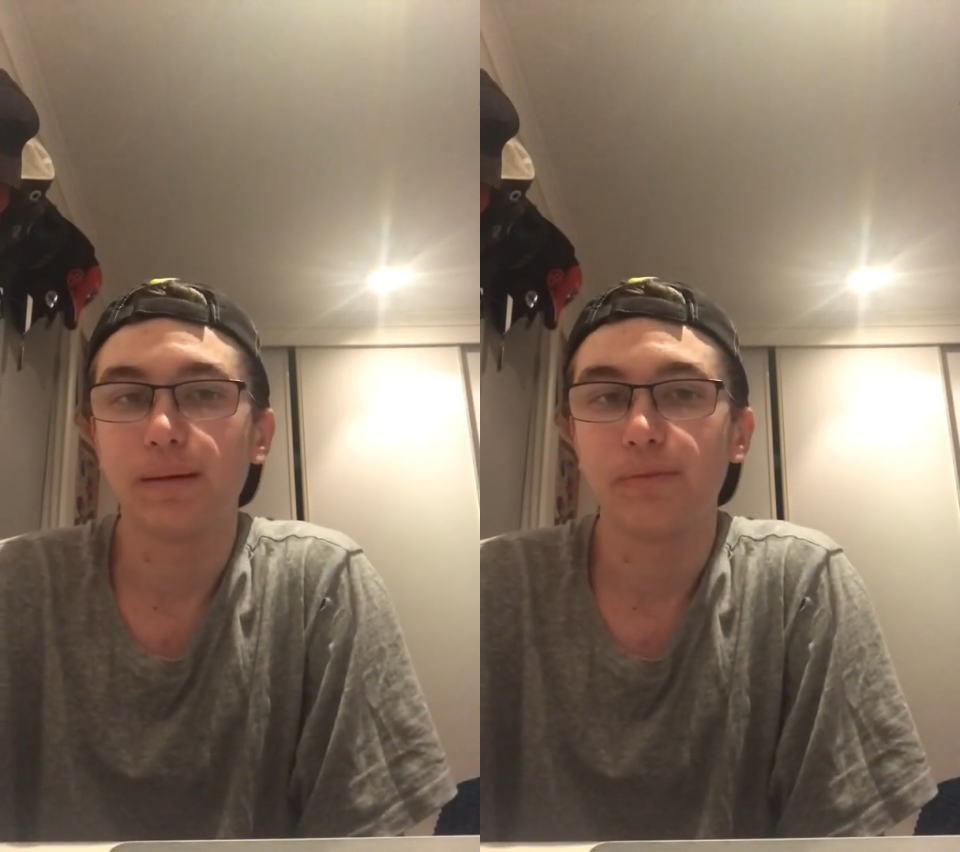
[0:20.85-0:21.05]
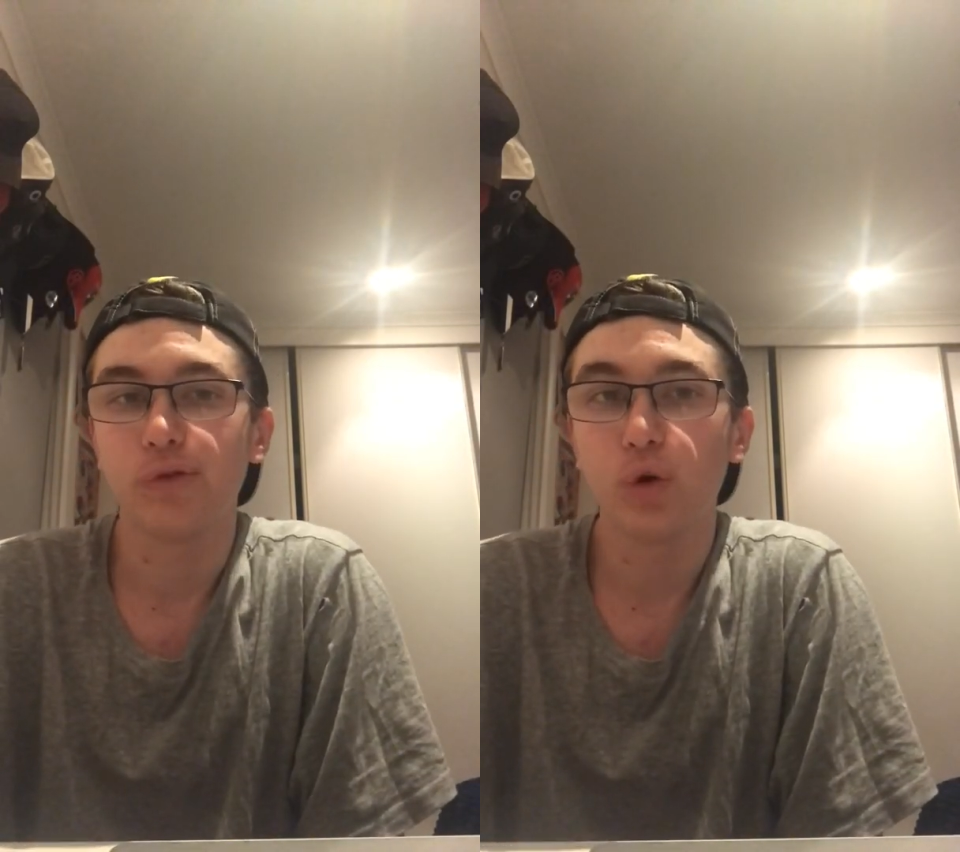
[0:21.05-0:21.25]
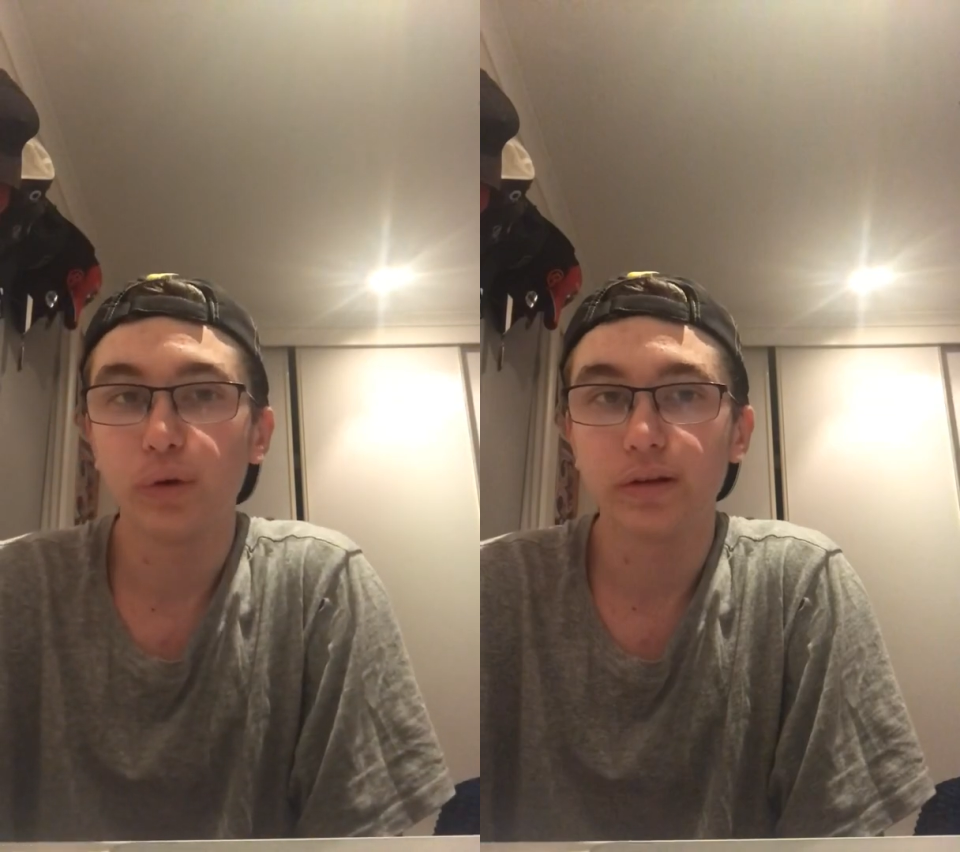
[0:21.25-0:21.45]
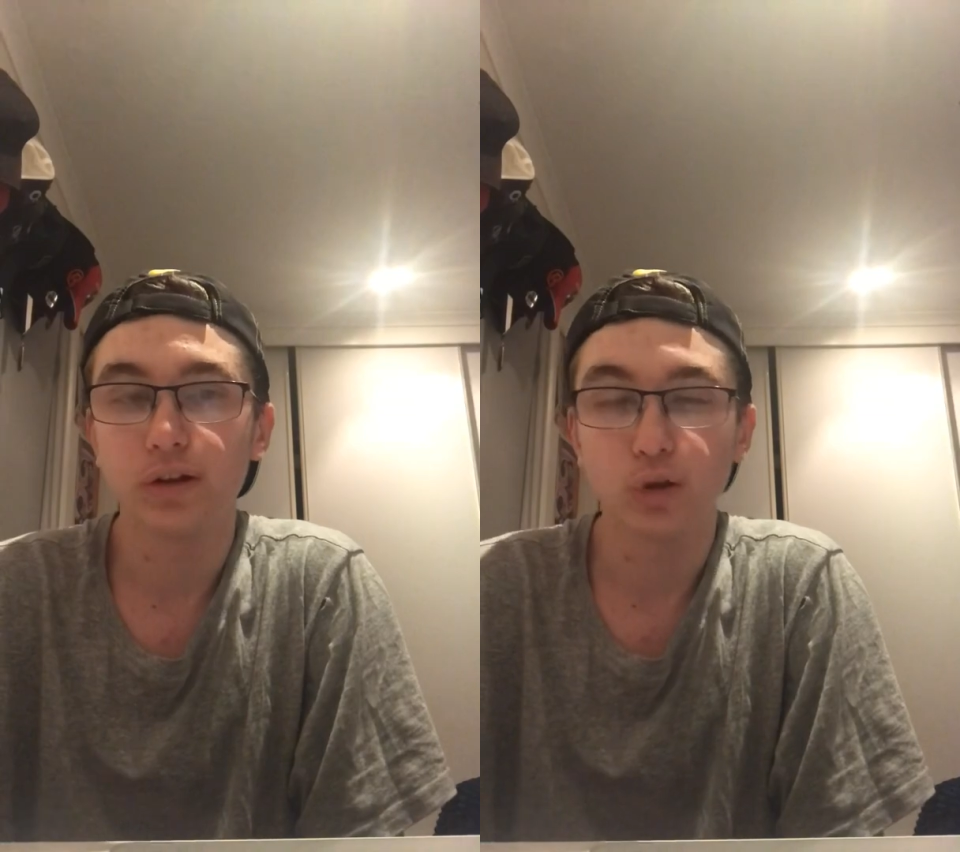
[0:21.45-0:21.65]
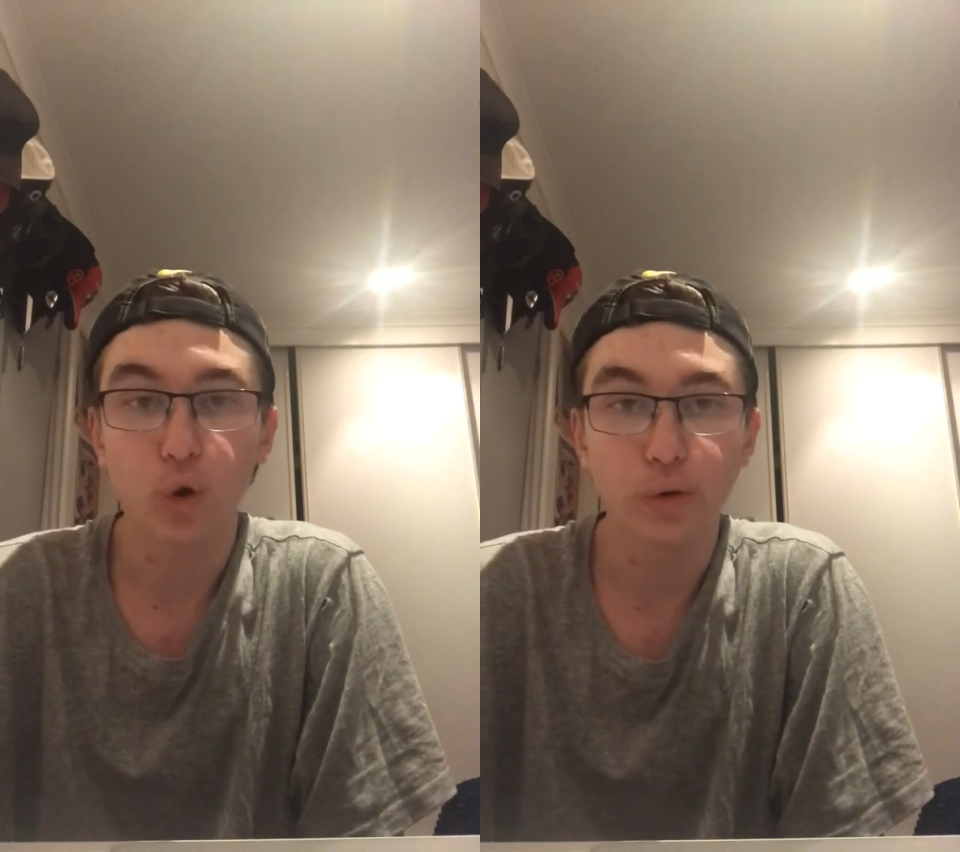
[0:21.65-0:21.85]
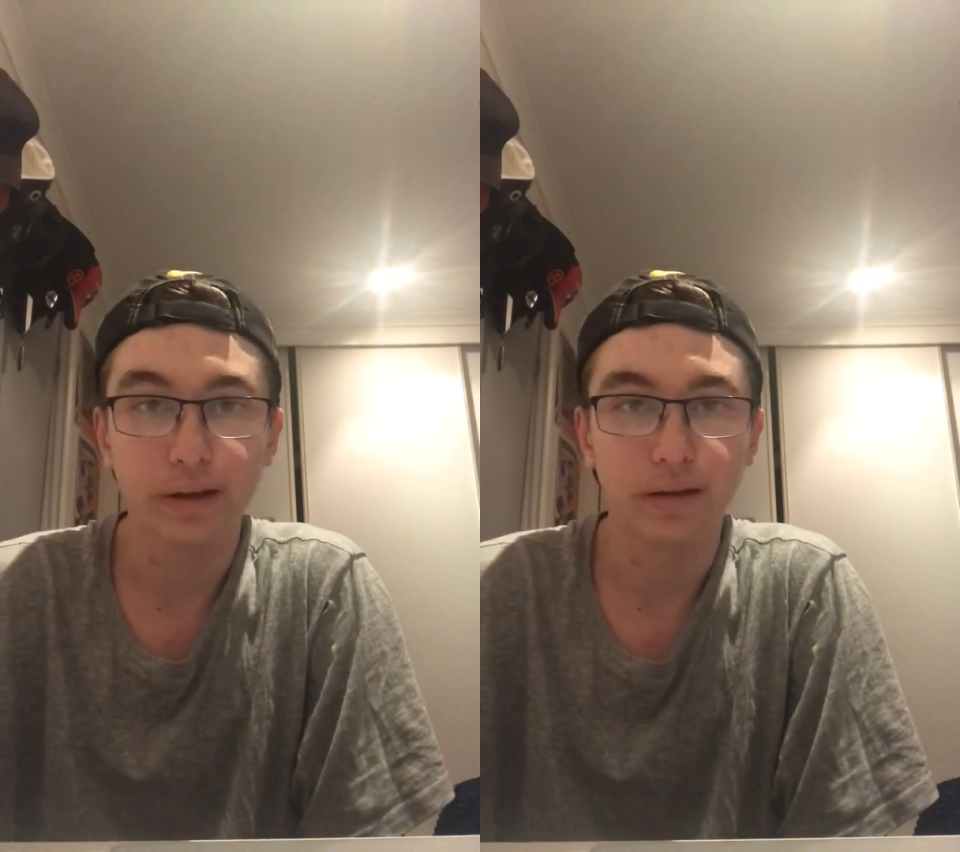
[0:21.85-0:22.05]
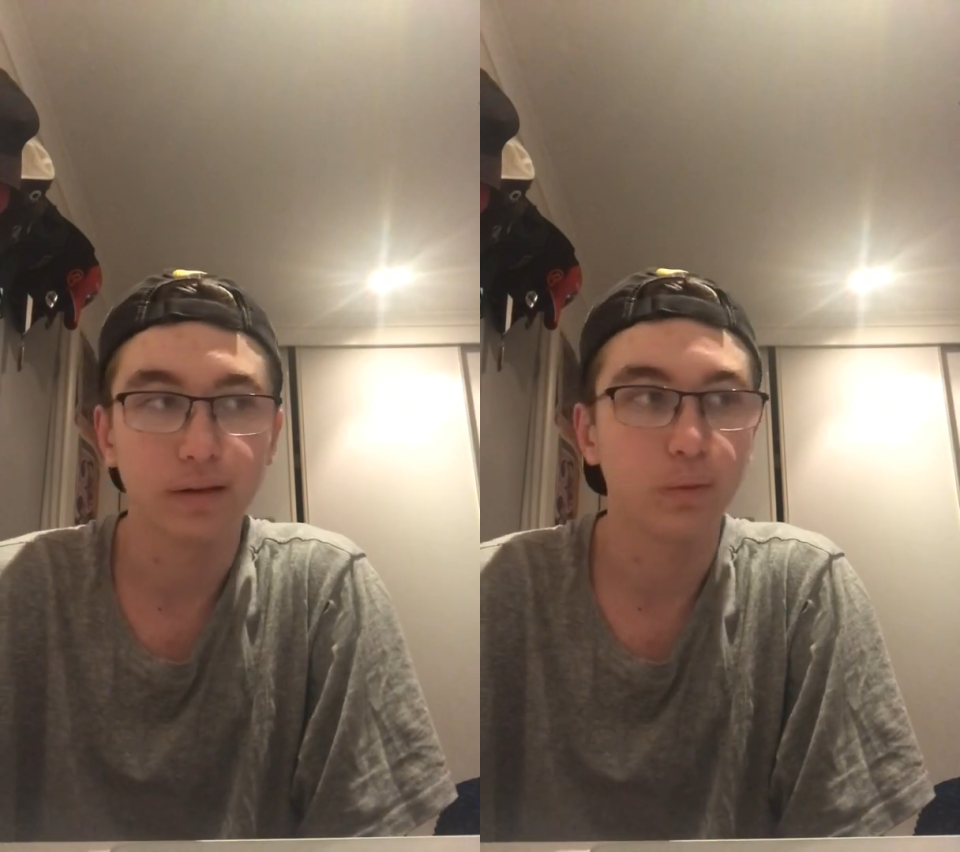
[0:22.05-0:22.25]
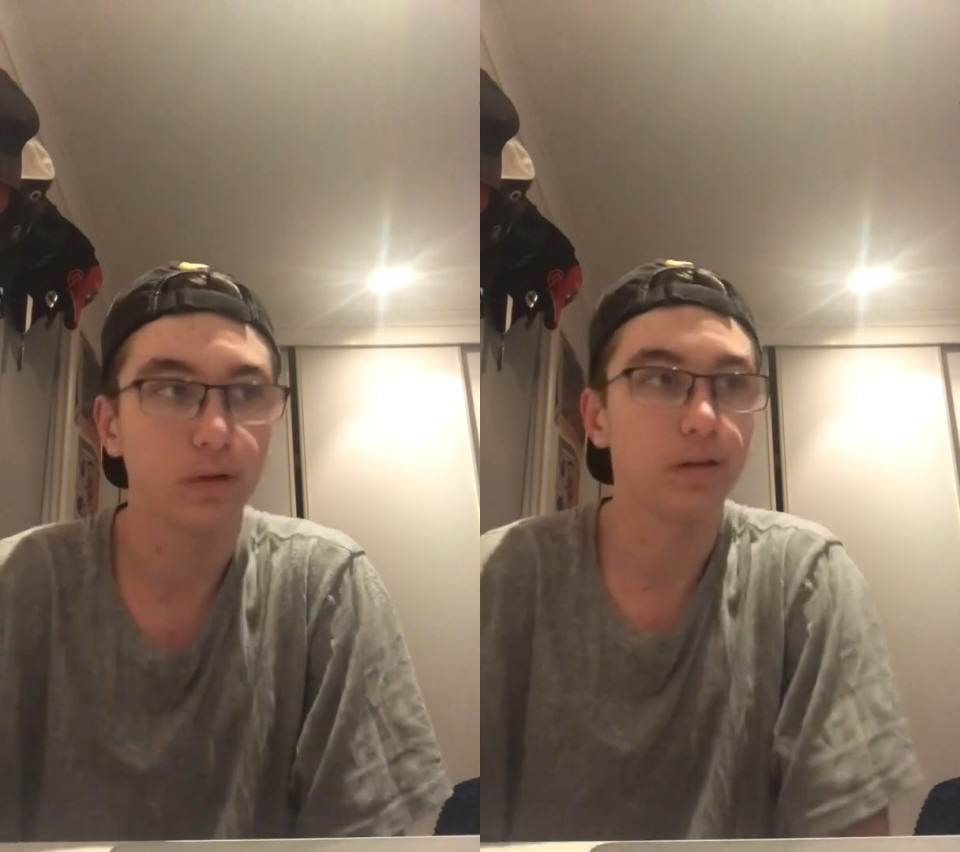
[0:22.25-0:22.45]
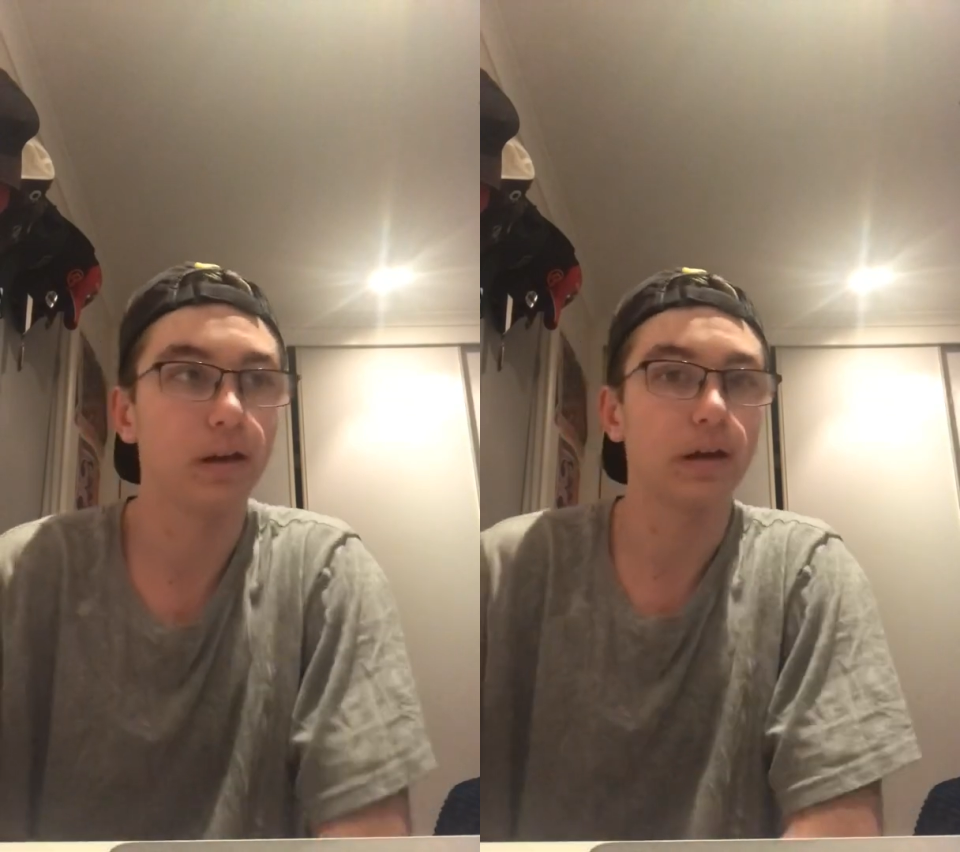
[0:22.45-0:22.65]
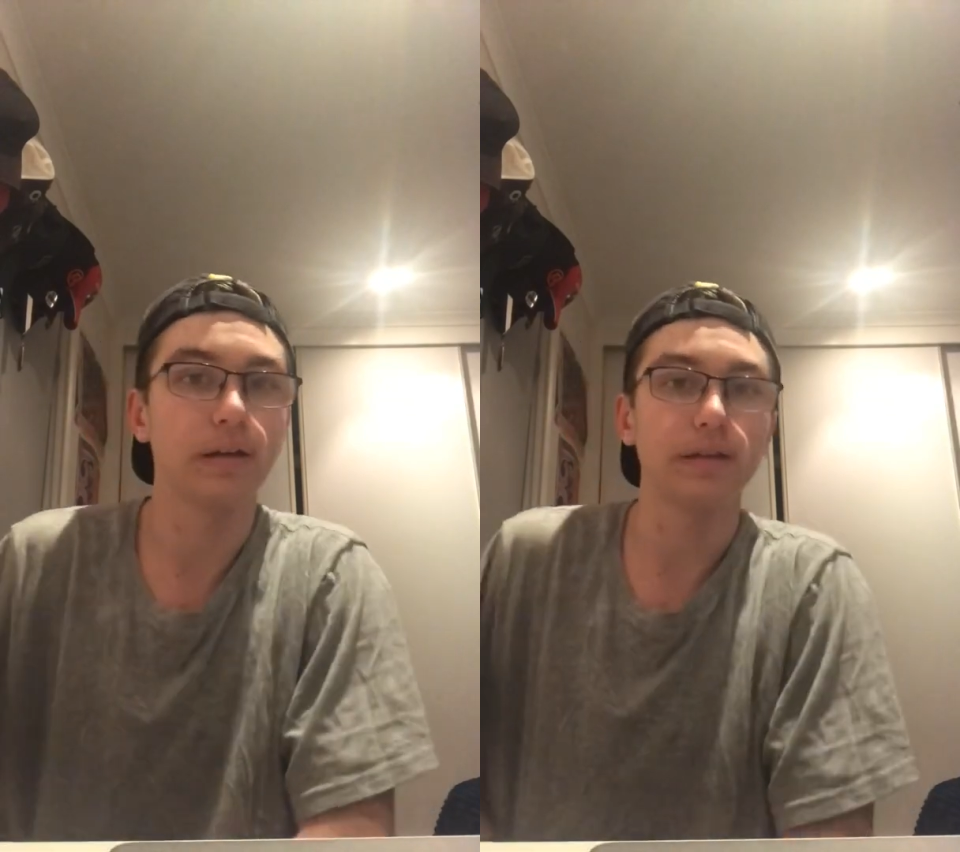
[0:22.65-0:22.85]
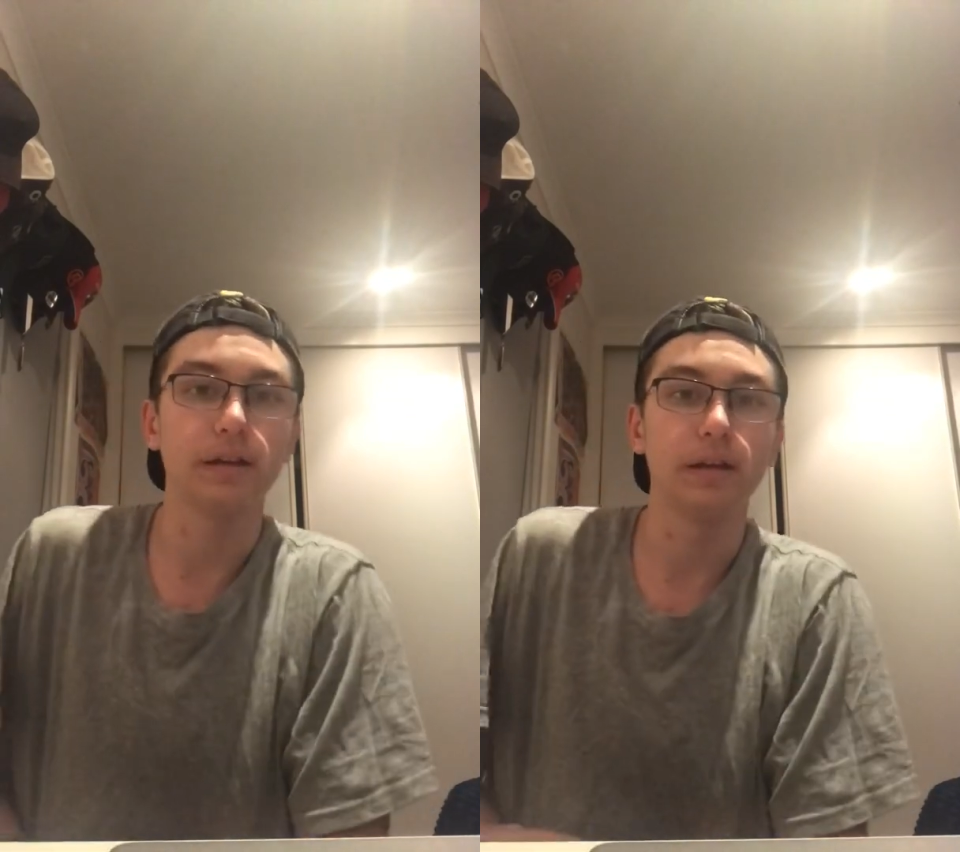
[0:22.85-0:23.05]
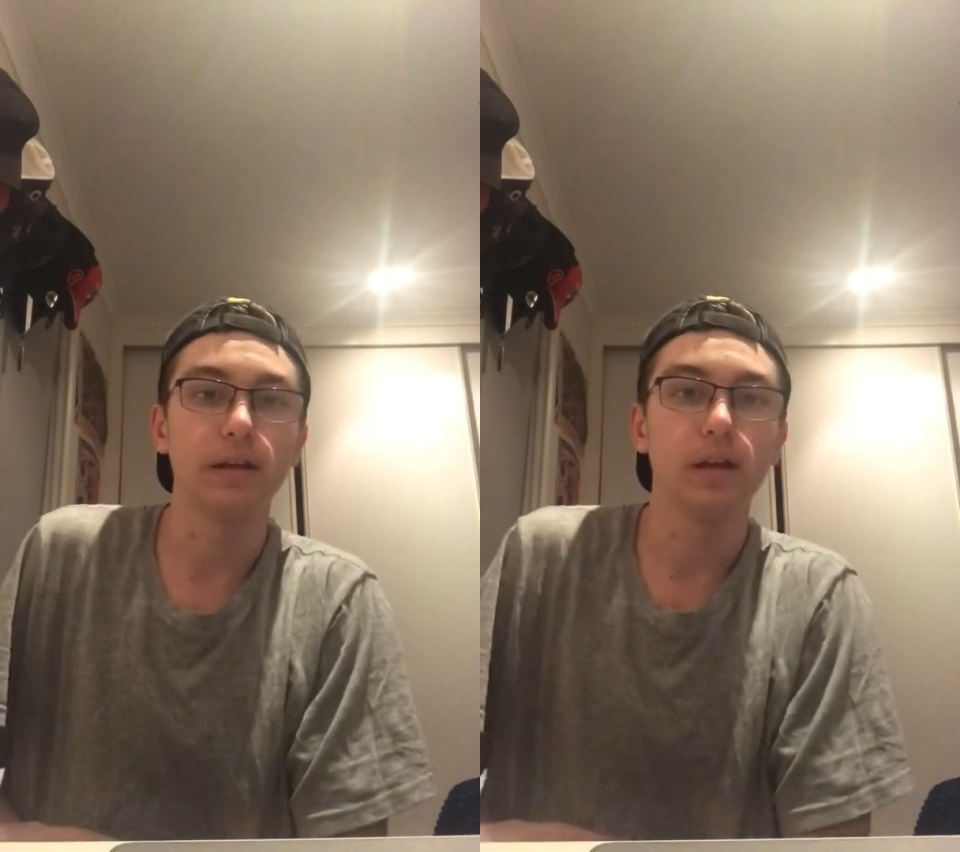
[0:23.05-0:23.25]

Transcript: for is the Dogs and the Swans, like I said.